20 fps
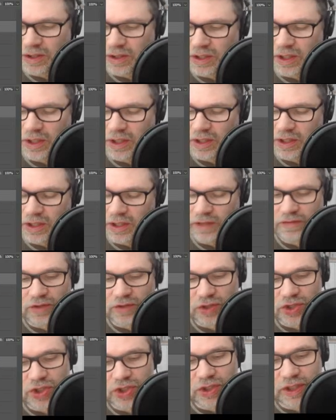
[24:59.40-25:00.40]
D&D
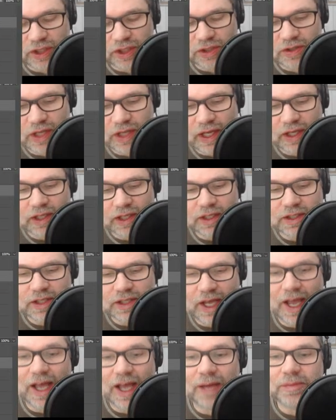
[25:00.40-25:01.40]
version, they'd taken his
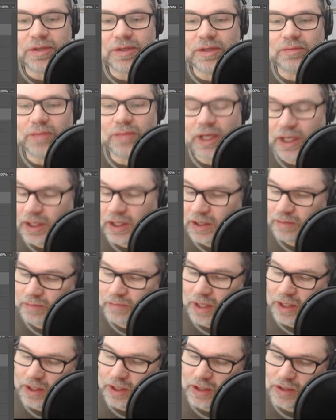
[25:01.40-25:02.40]
abs and make it
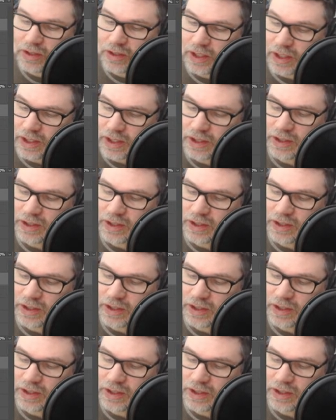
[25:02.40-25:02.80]
made it into like a